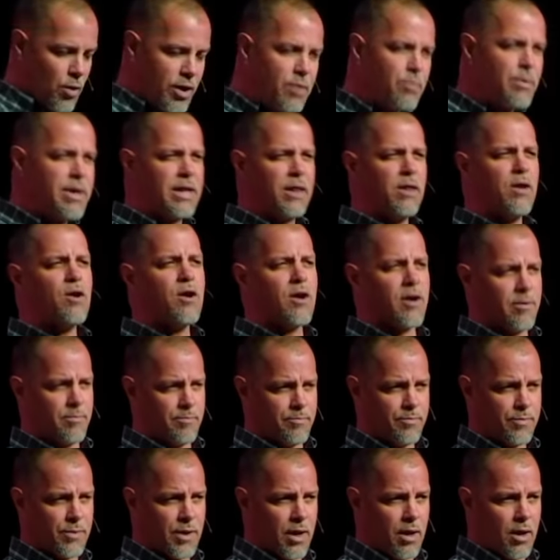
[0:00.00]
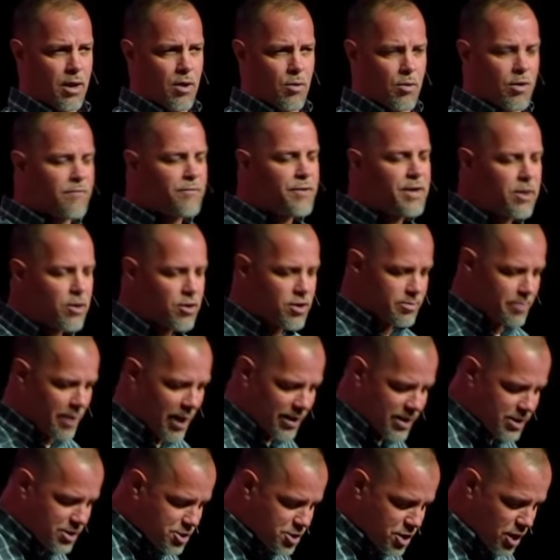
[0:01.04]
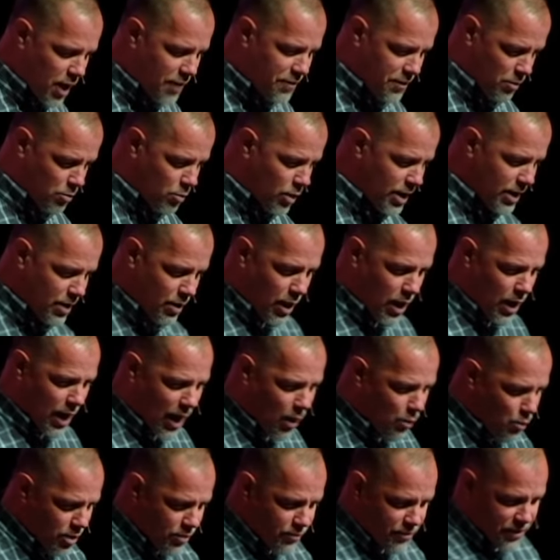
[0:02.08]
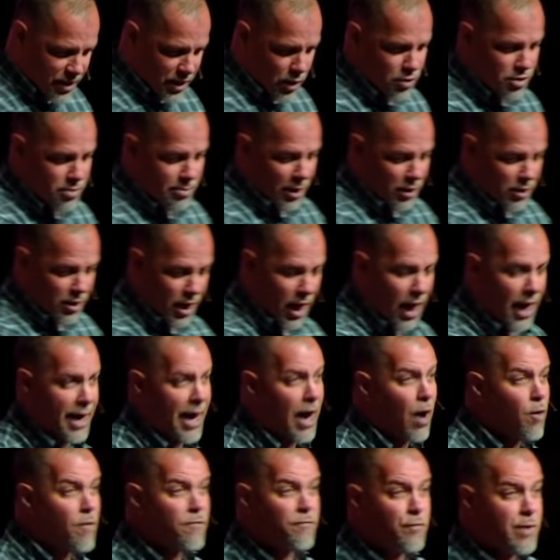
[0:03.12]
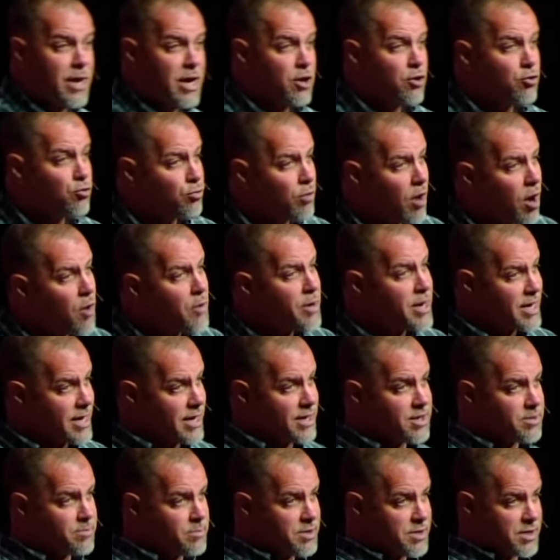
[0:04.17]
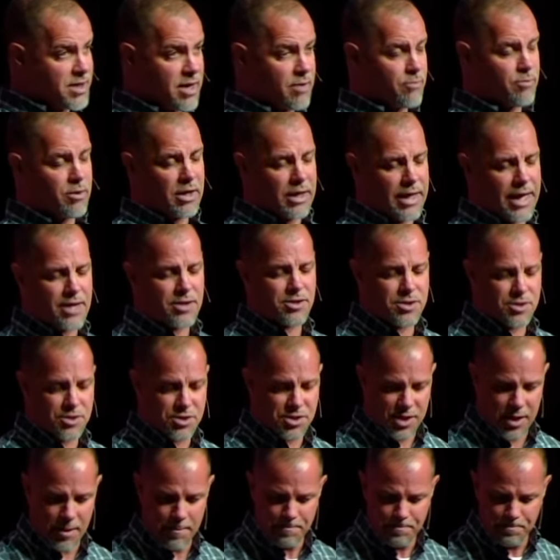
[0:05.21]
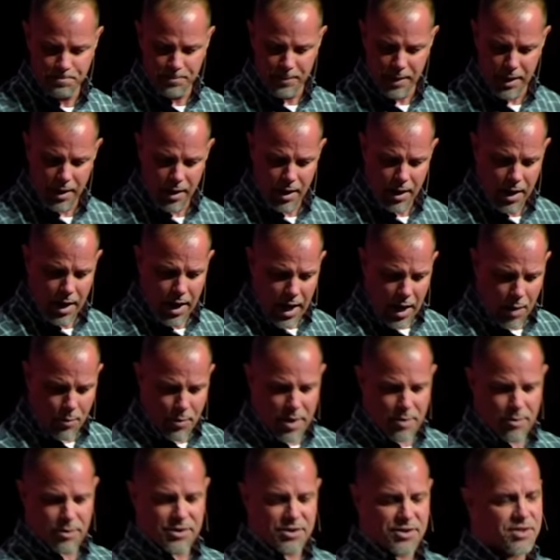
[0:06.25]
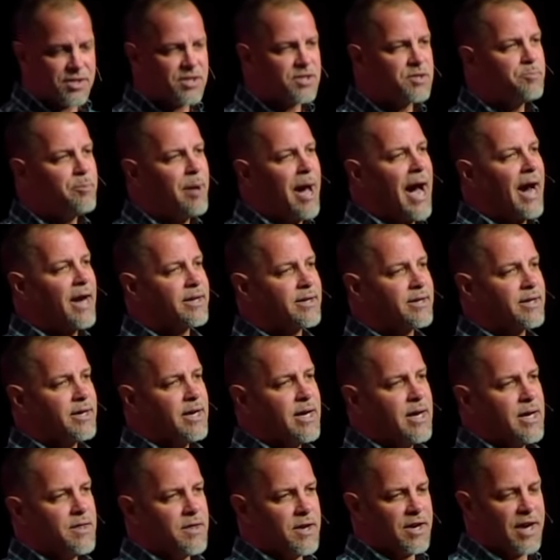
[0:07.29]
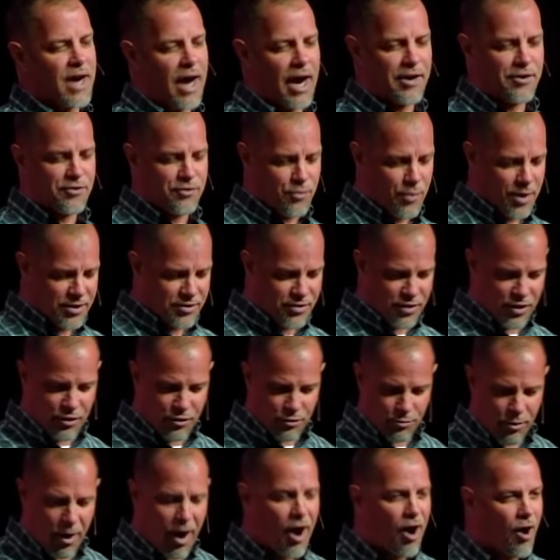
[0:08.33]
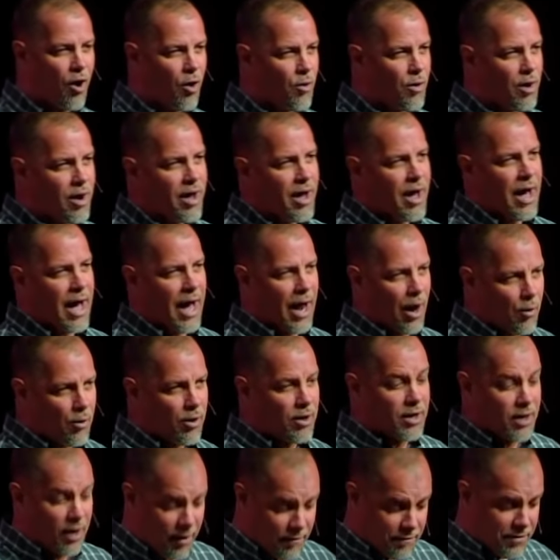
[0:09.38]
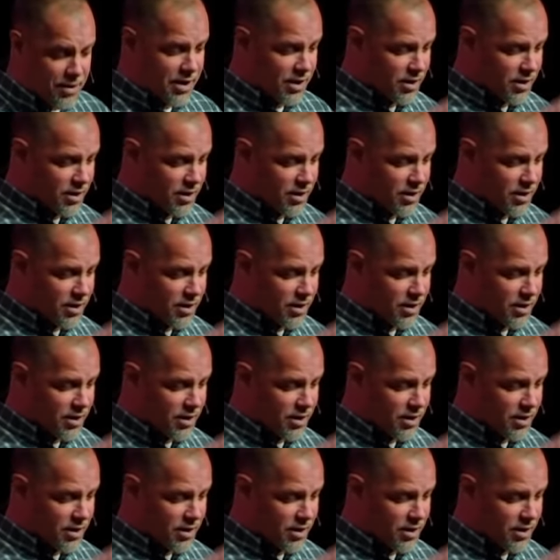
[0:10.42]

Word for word: did we learn? What have we learned about each other? What, uh, how, what have we learned about God? How have we grown in intimacy and relationship? And we would suspect that God is going to grow our covenant